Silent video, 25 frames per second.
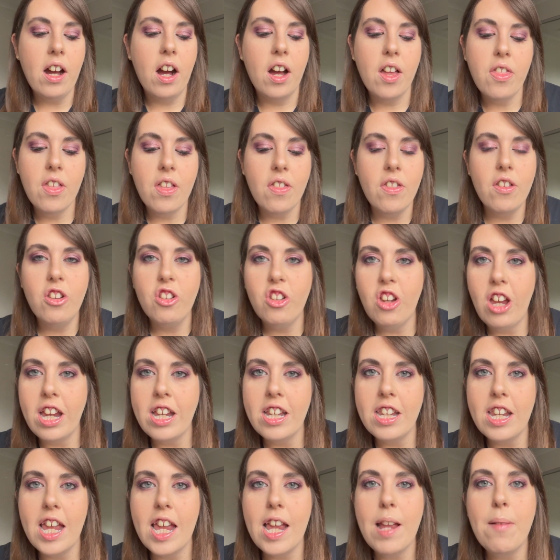I think the
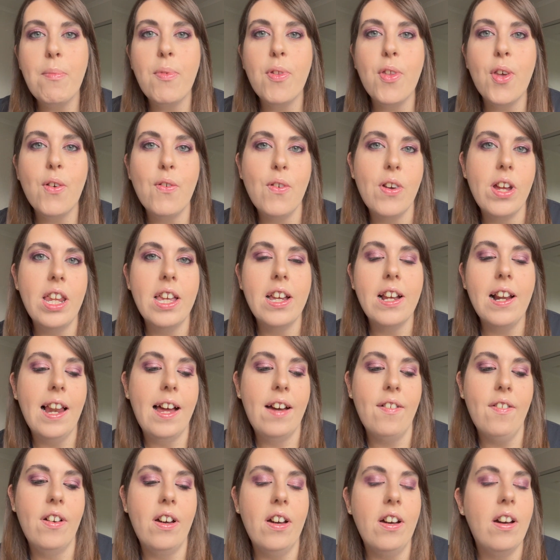shade names are really
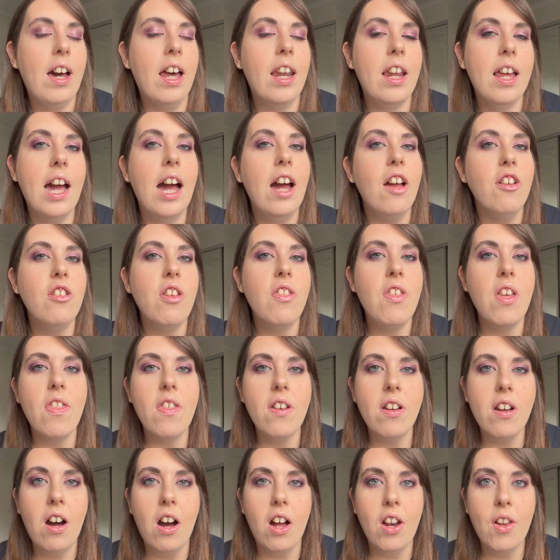clever, and I actually think
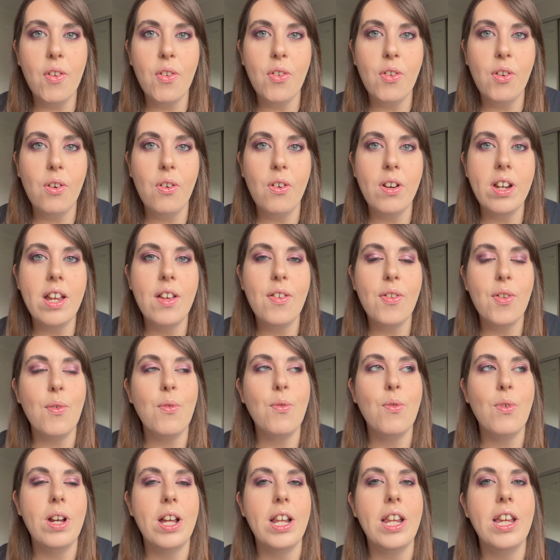the colour story is
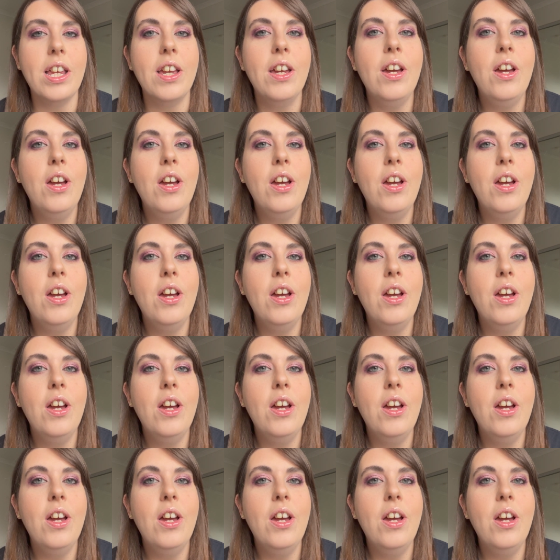really